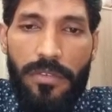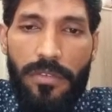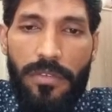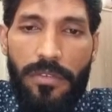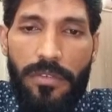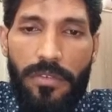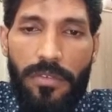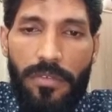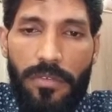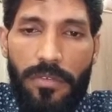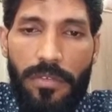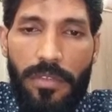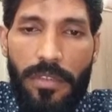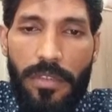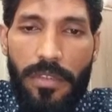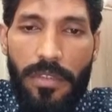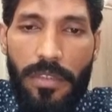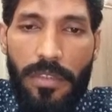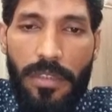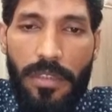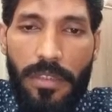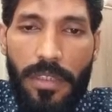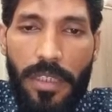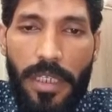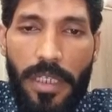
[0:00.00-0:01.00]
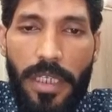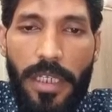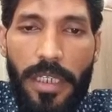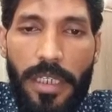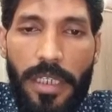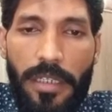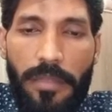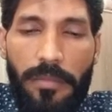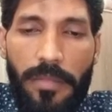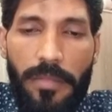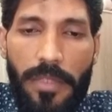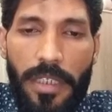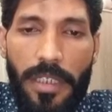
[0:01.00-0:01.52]
So
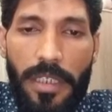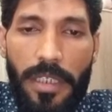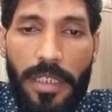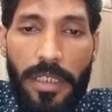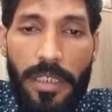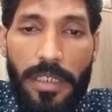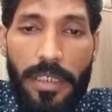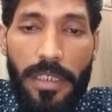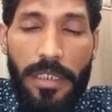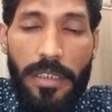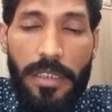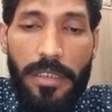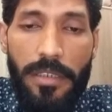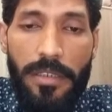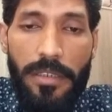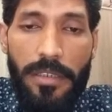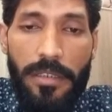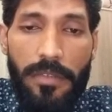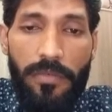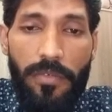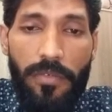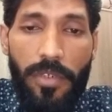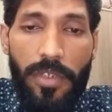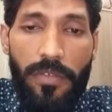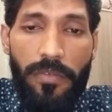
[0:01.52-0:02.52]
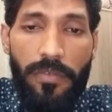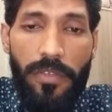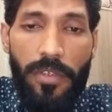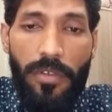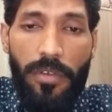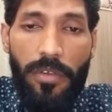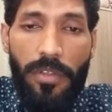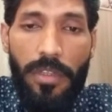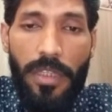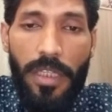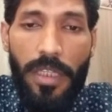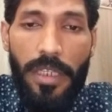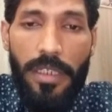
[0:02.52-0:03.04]
it is what we
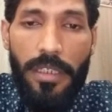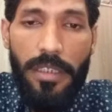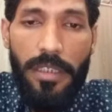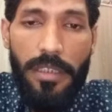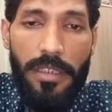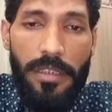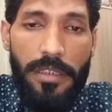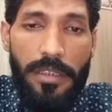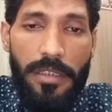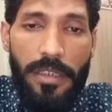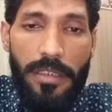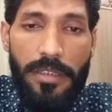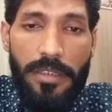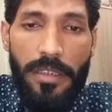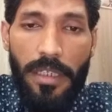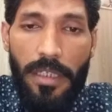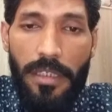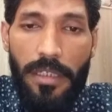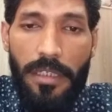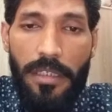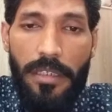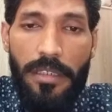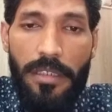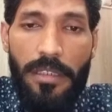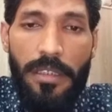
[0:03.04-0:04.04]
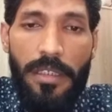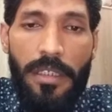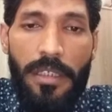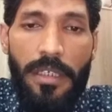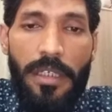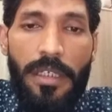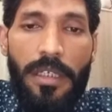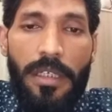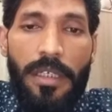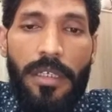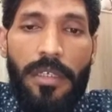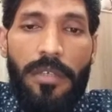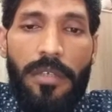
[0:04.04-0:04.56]
call that it is a set
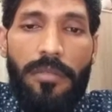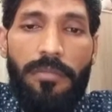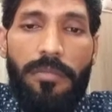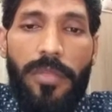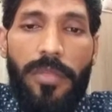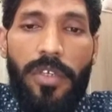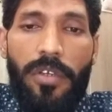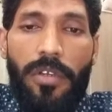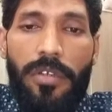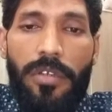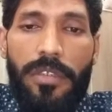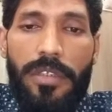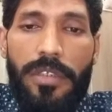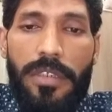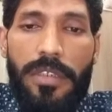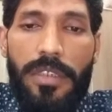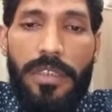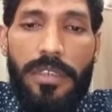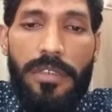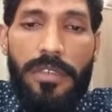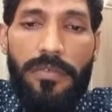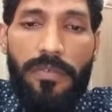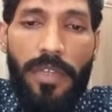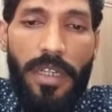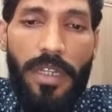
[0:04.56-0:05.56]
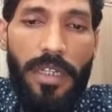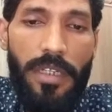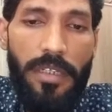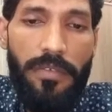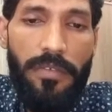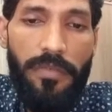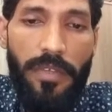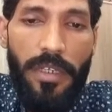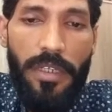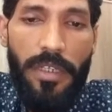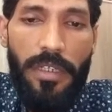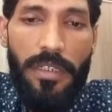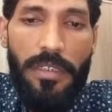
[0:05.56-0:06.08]
because it is well
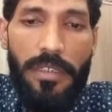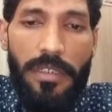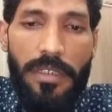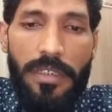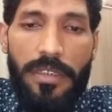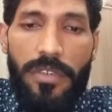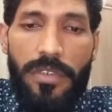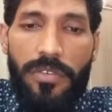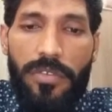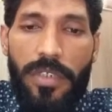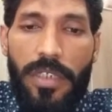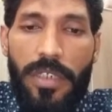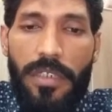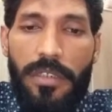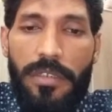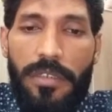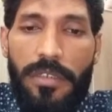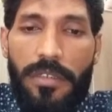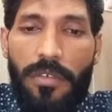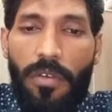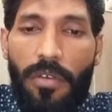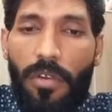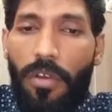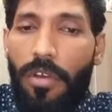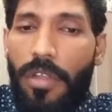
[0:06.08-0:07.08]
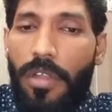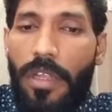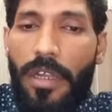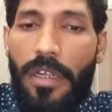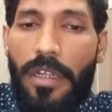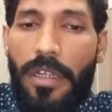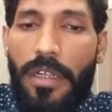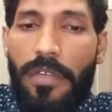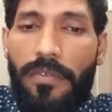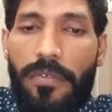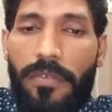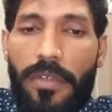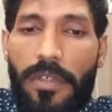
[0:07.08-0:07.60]
defined. Students all
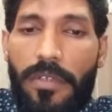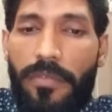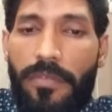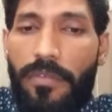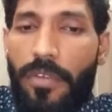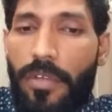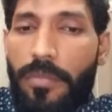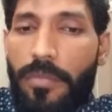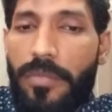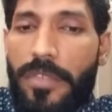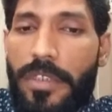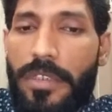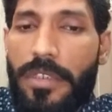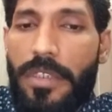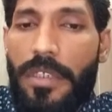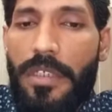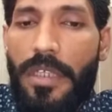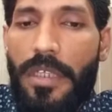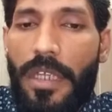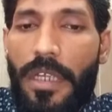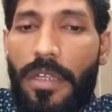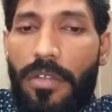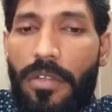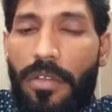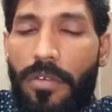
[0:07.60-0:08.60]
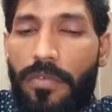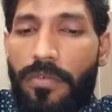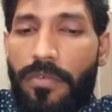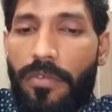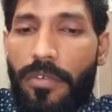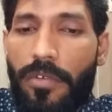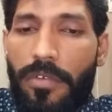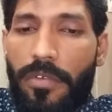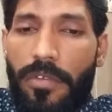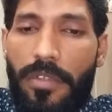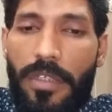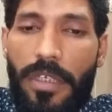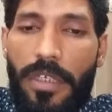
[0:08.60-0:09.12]
are different from each other, and of
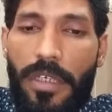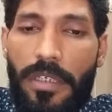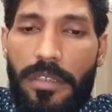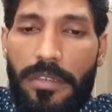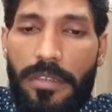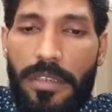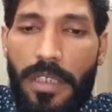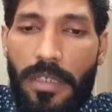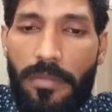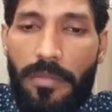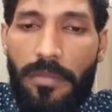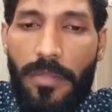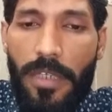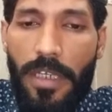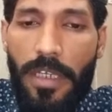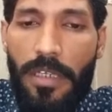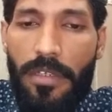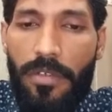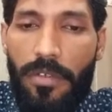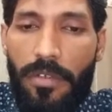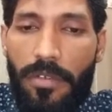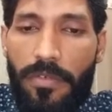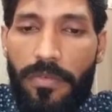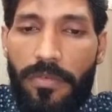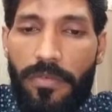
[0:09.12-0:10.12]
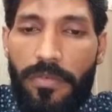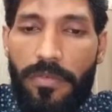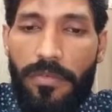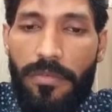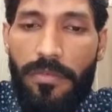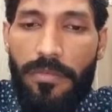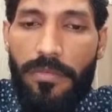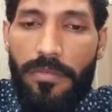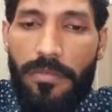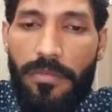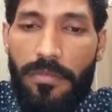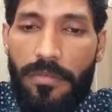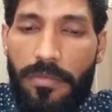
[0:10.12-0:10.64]
course they are some kind of
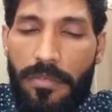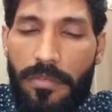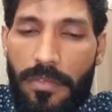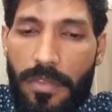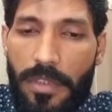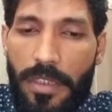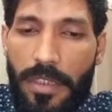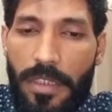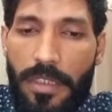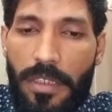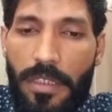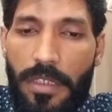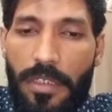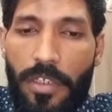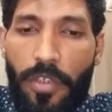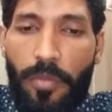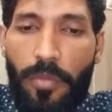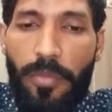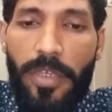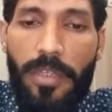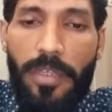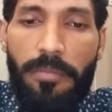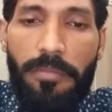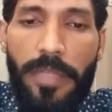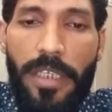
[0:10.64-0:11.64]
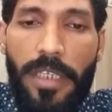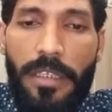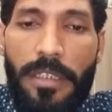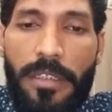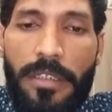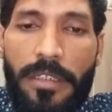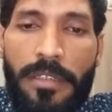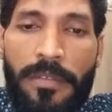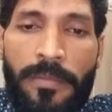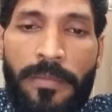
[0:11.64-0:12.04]
they are human being.